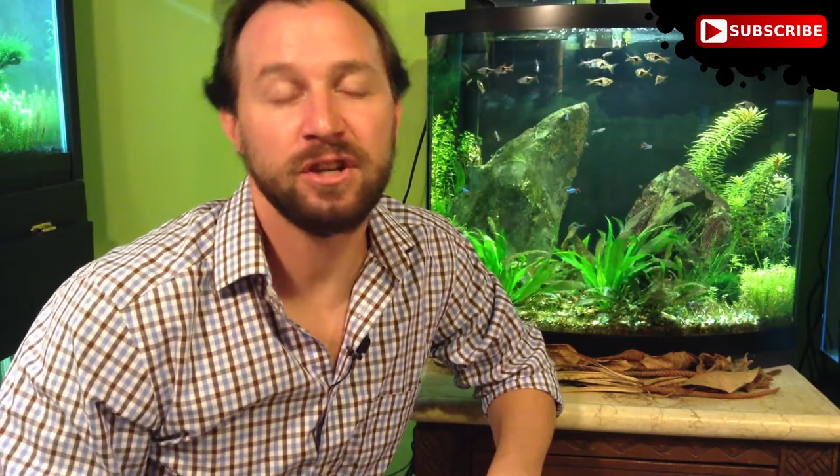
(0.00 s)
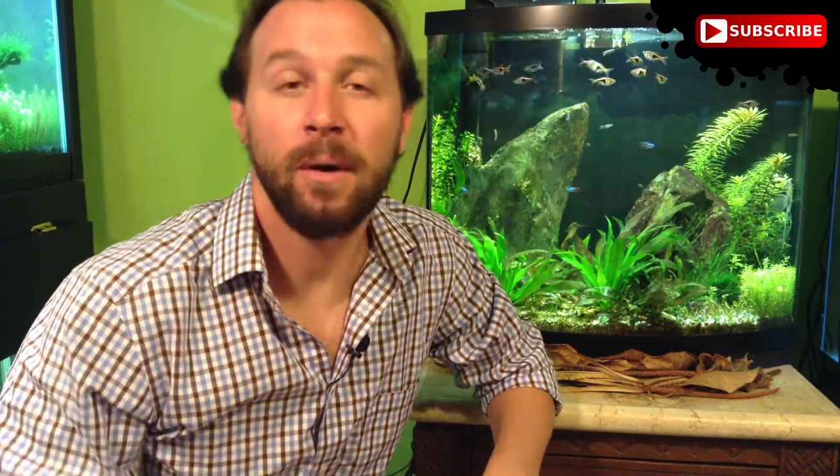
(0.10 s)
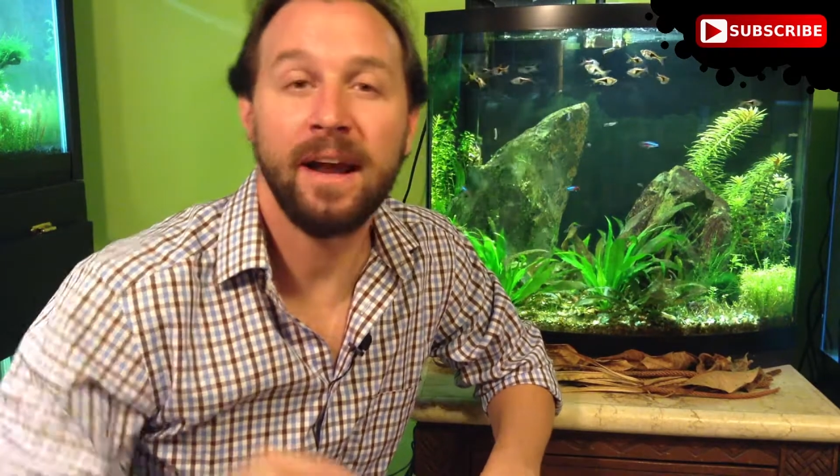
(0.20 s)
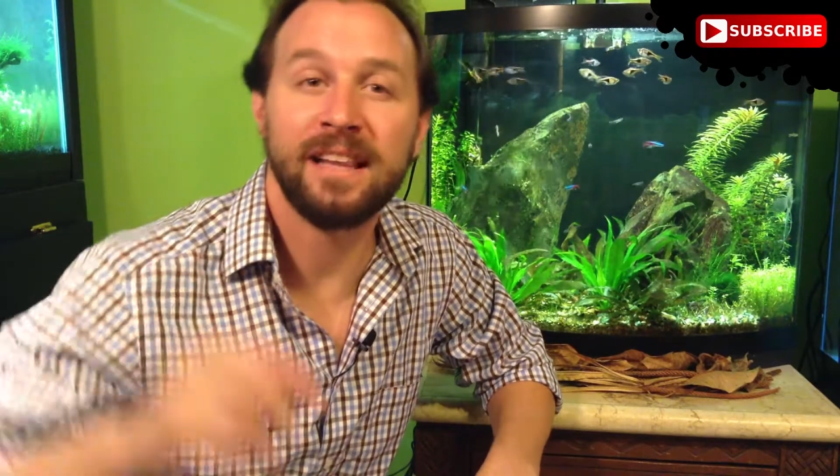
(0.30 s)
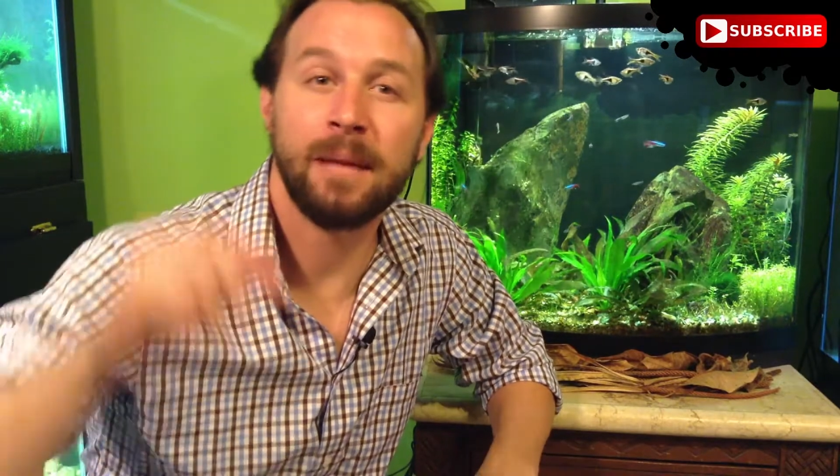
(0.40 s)
Go
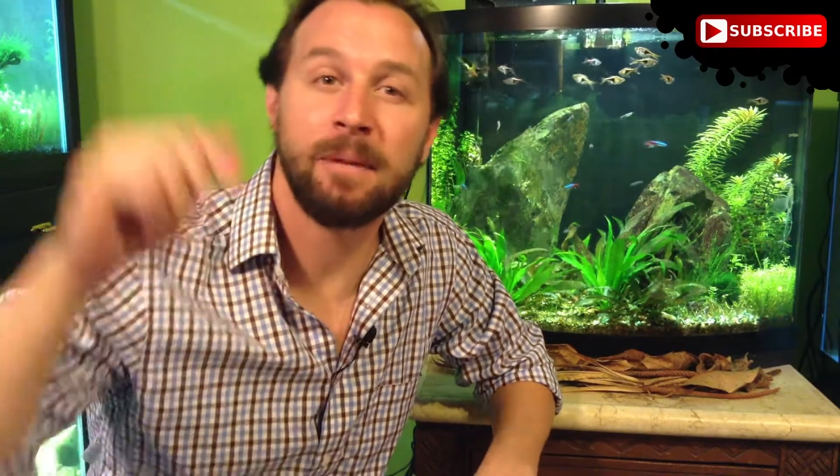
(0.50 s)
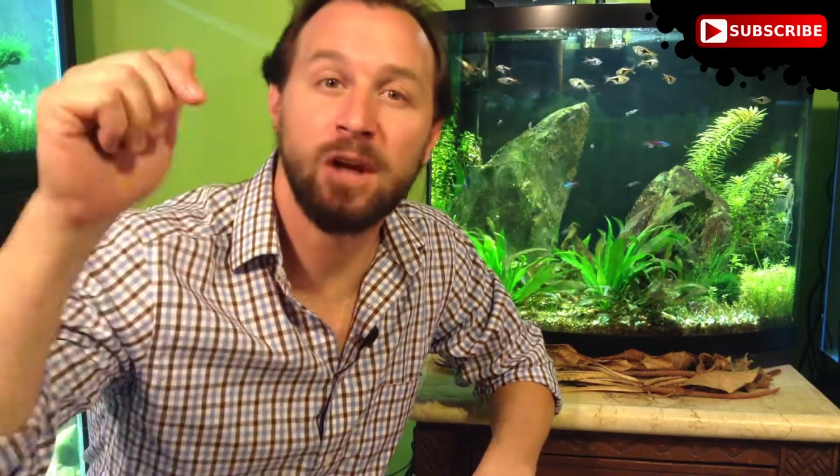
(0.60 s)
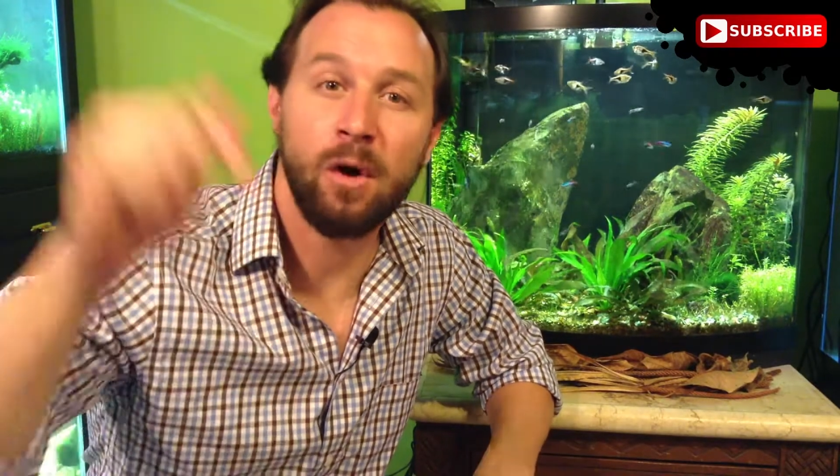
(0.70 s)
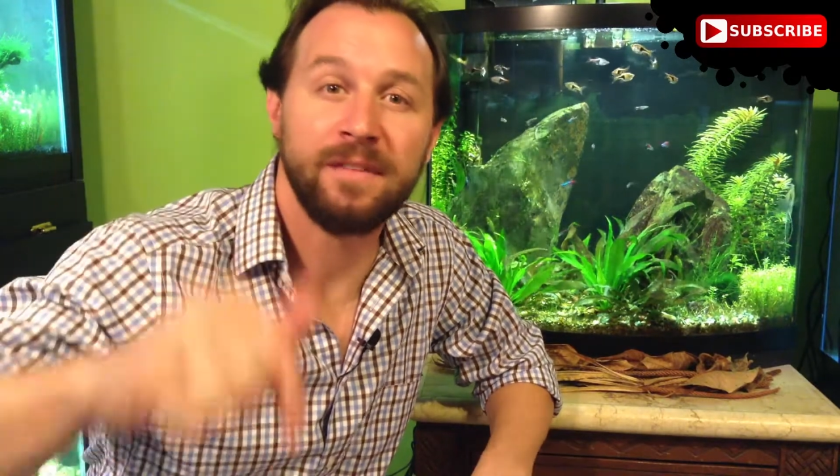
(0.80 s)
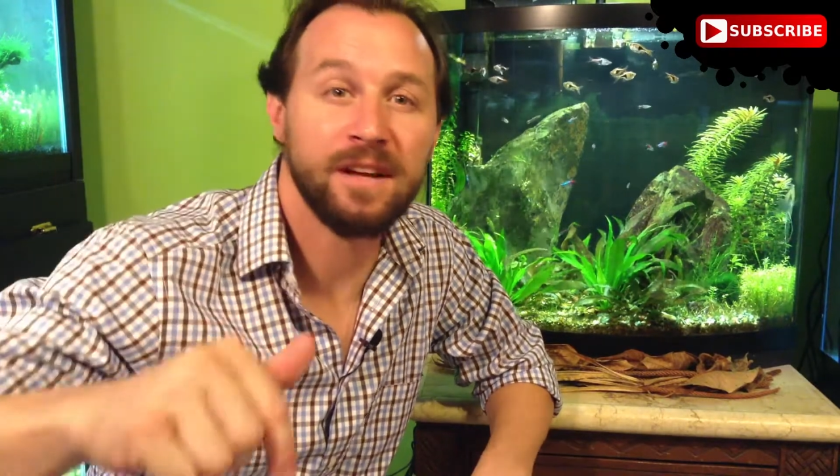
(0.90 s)
ahead and let me
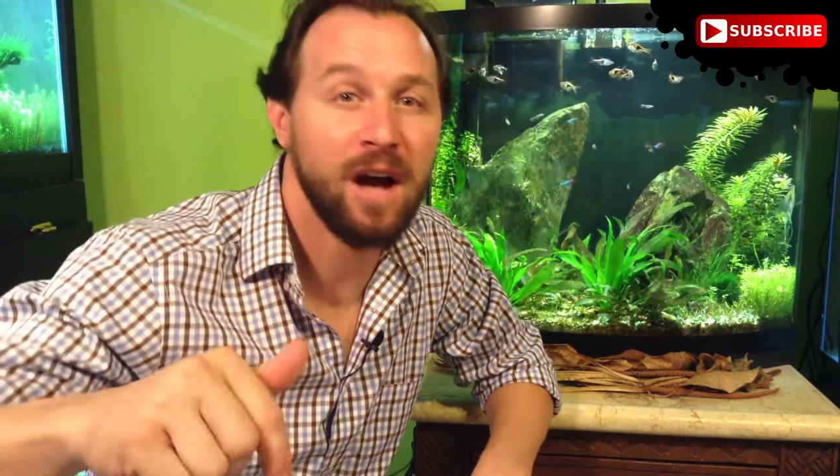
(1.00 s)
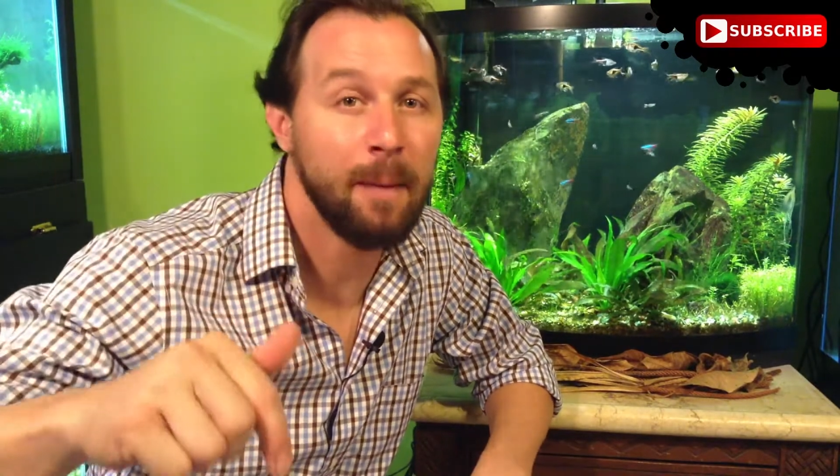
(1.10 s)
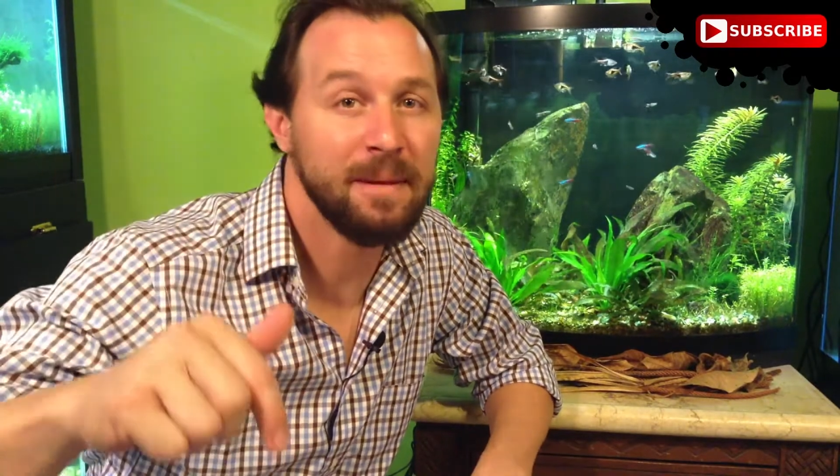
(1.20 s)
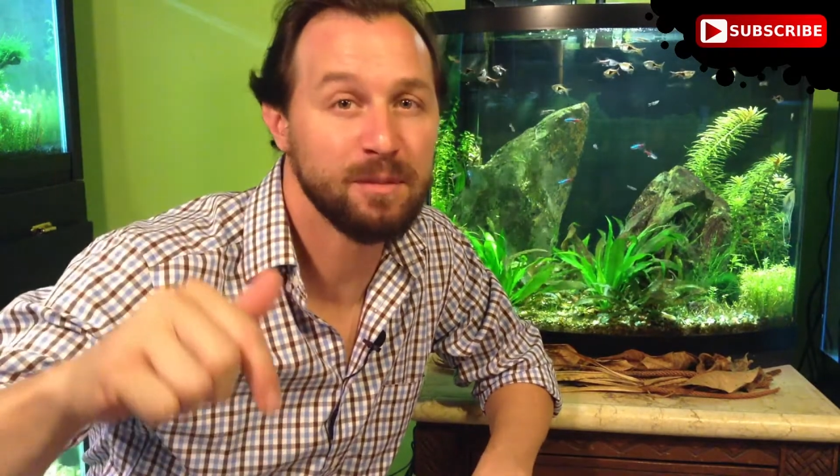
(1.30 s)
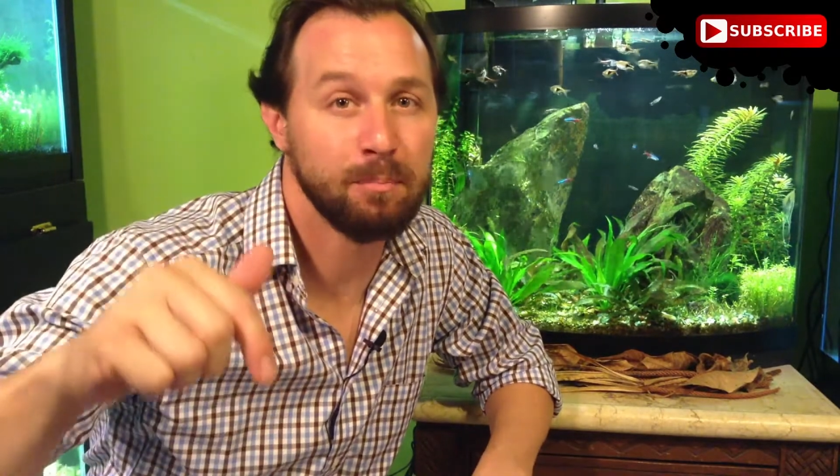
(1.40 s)
know in the
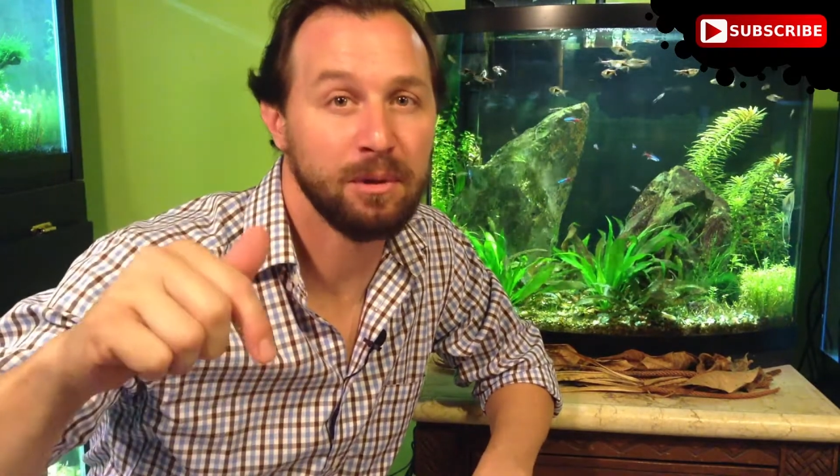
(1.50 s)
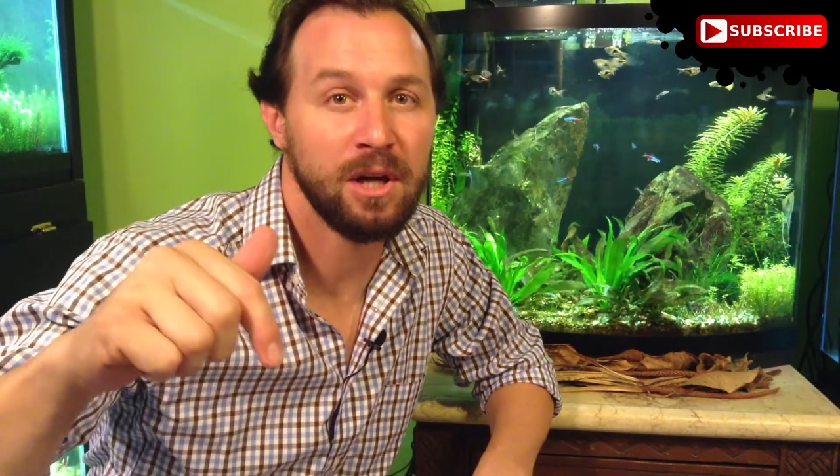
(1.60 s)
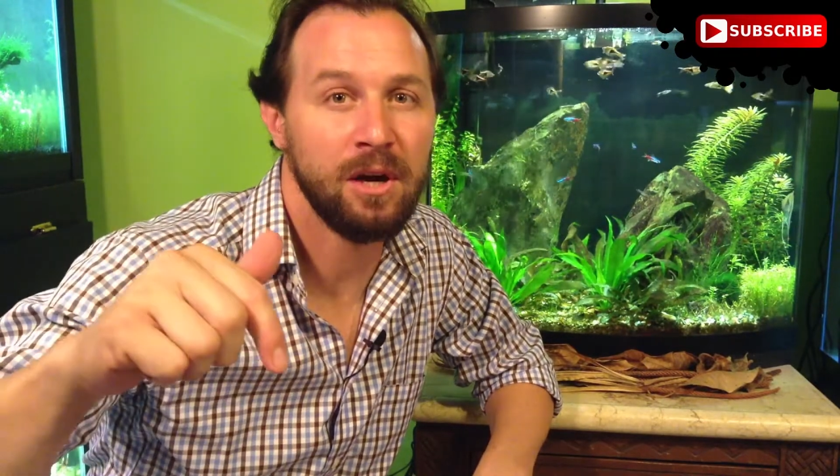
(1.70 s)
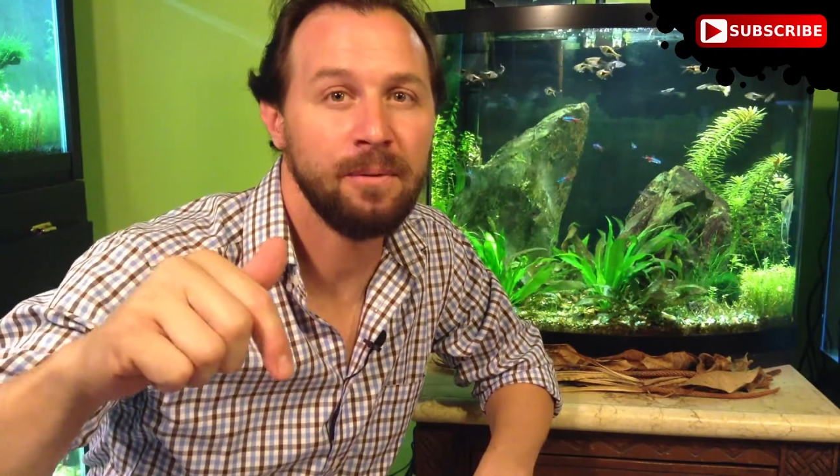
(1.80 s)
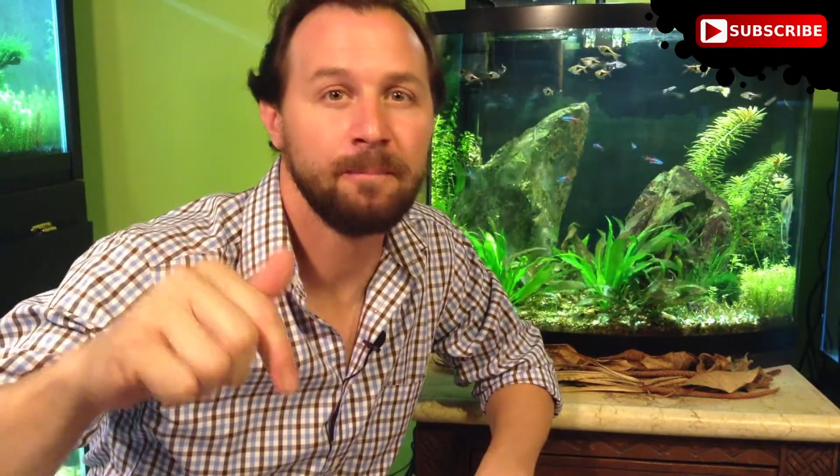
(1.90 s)
comments
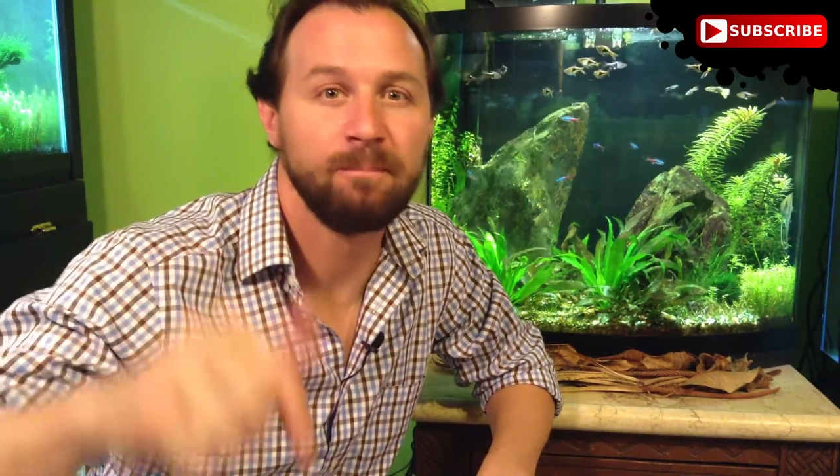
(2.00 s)
below.